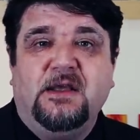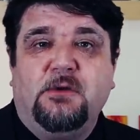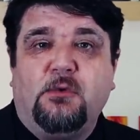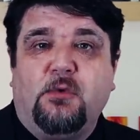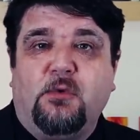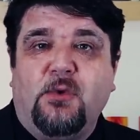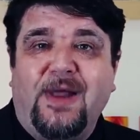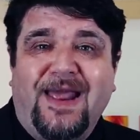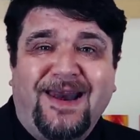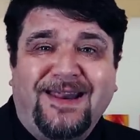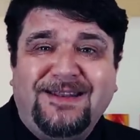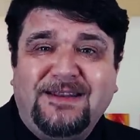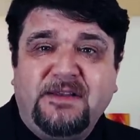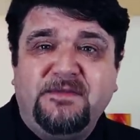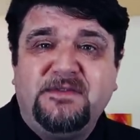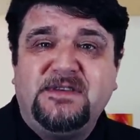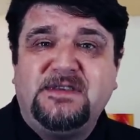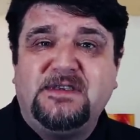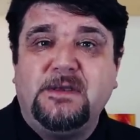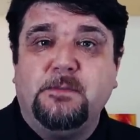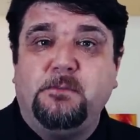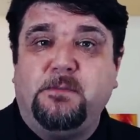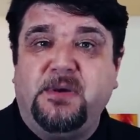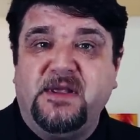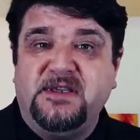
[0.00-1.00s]
The
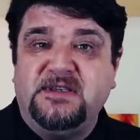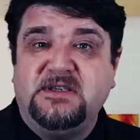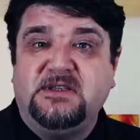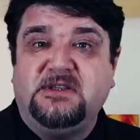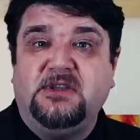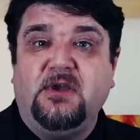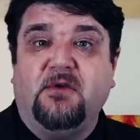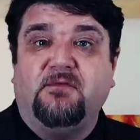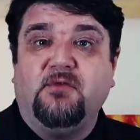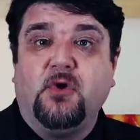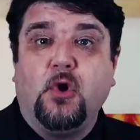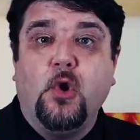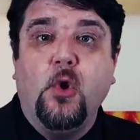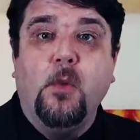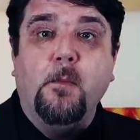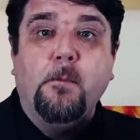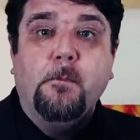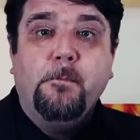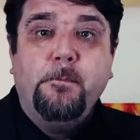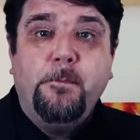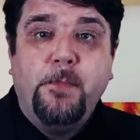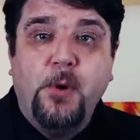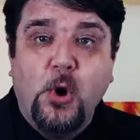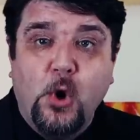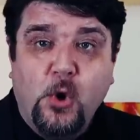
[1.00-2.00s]
relative simplicity of
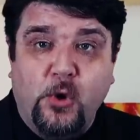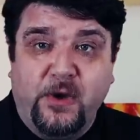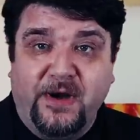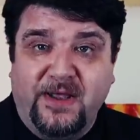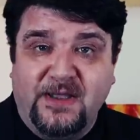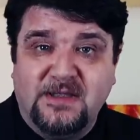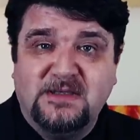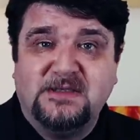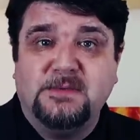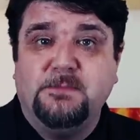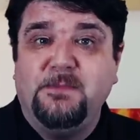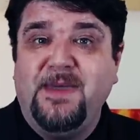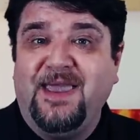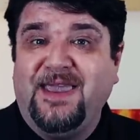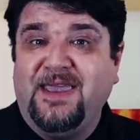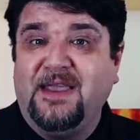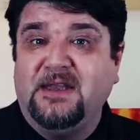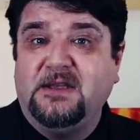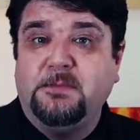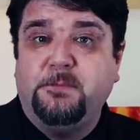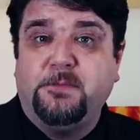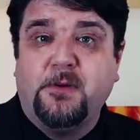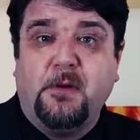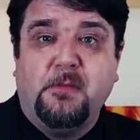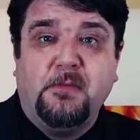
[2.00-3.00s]
components
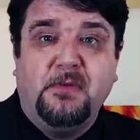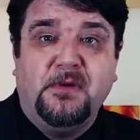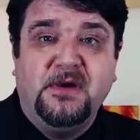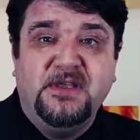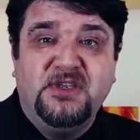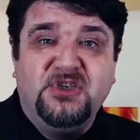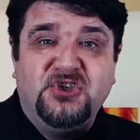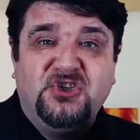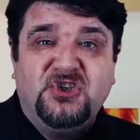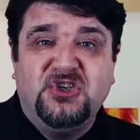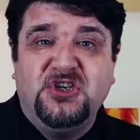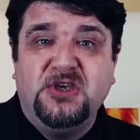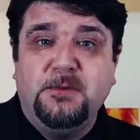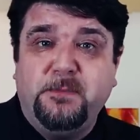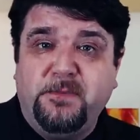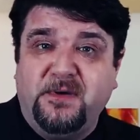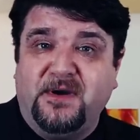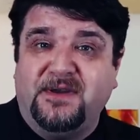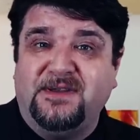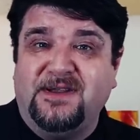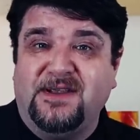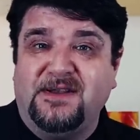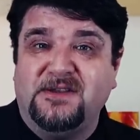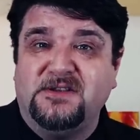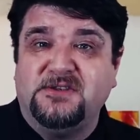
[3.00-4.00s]
make it probably
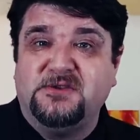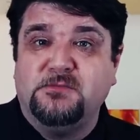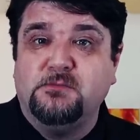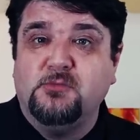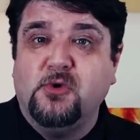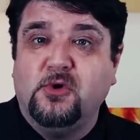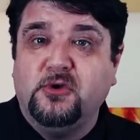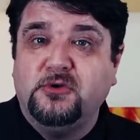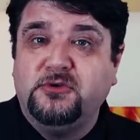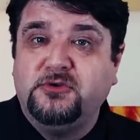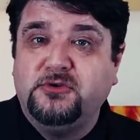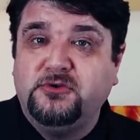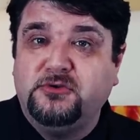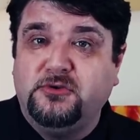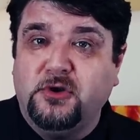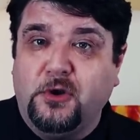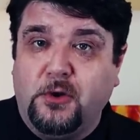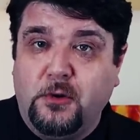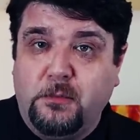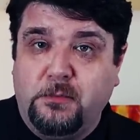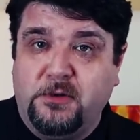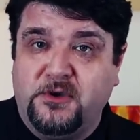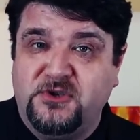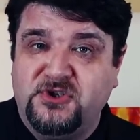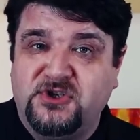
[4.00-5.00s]
cheaper than small
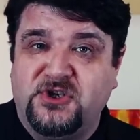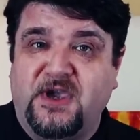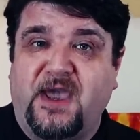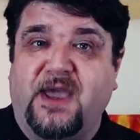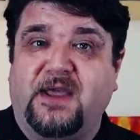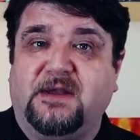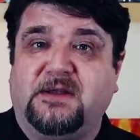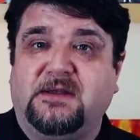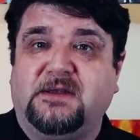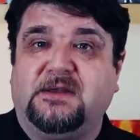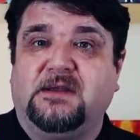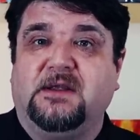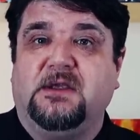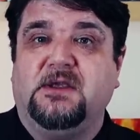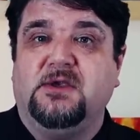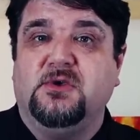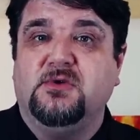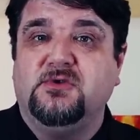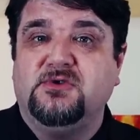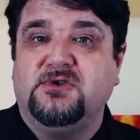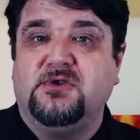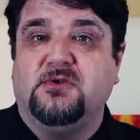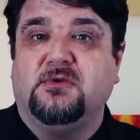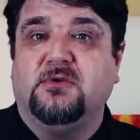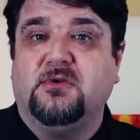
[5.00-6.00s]
turbojet
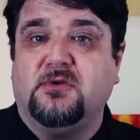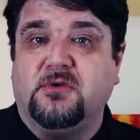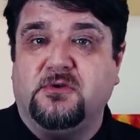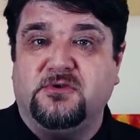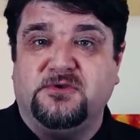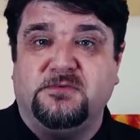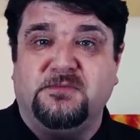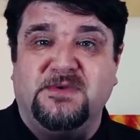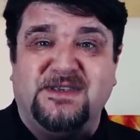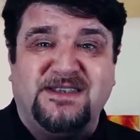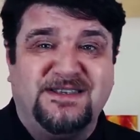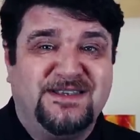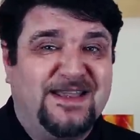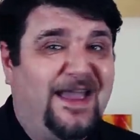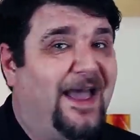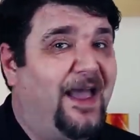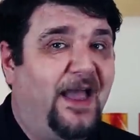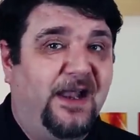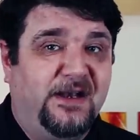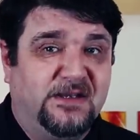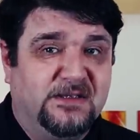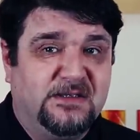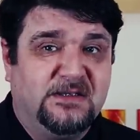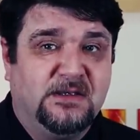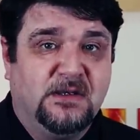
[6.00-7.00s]
used on cruise
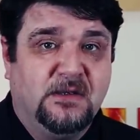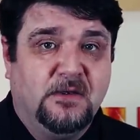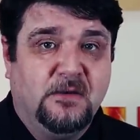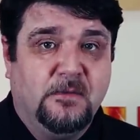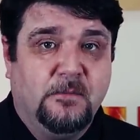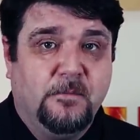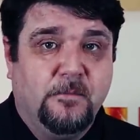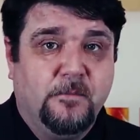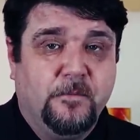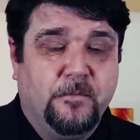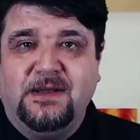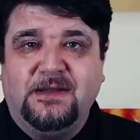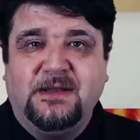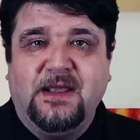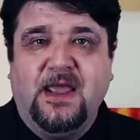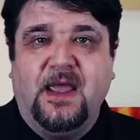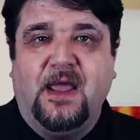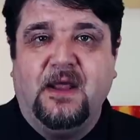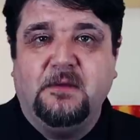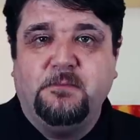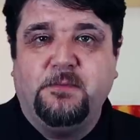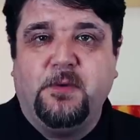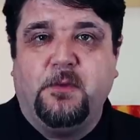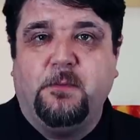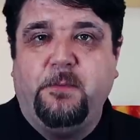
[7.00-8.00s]
missiles. It
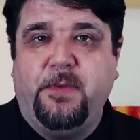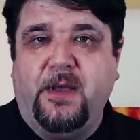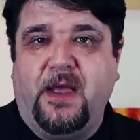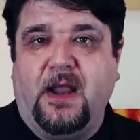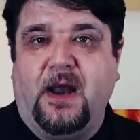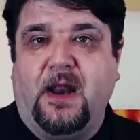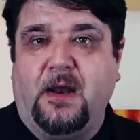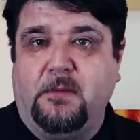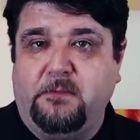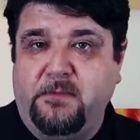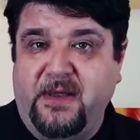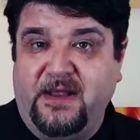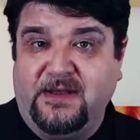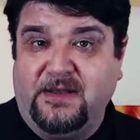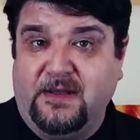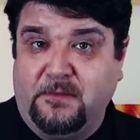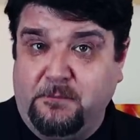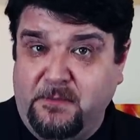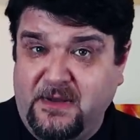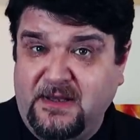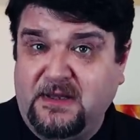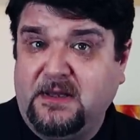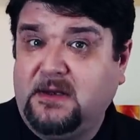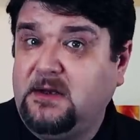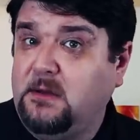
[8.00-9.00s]
can propel at beta
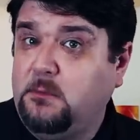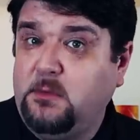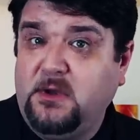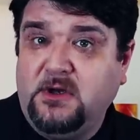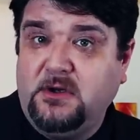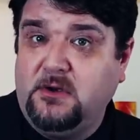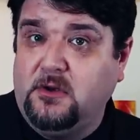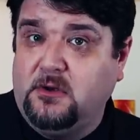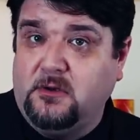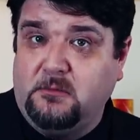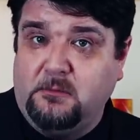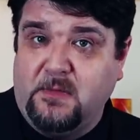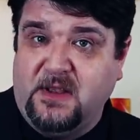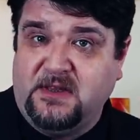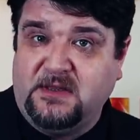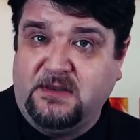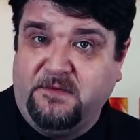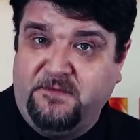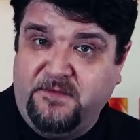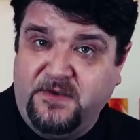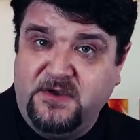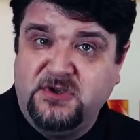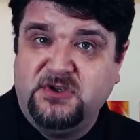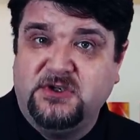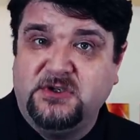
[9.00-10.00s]
meter with not much
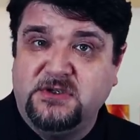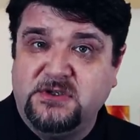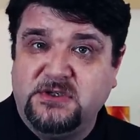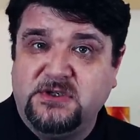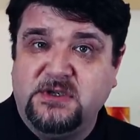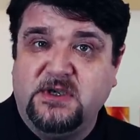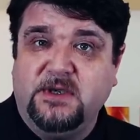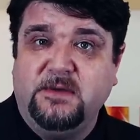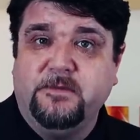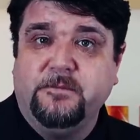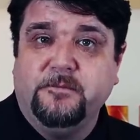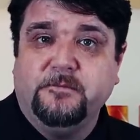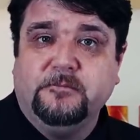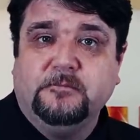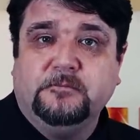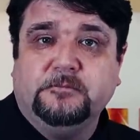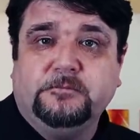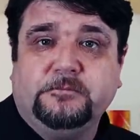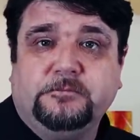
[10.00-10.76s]
efficiency.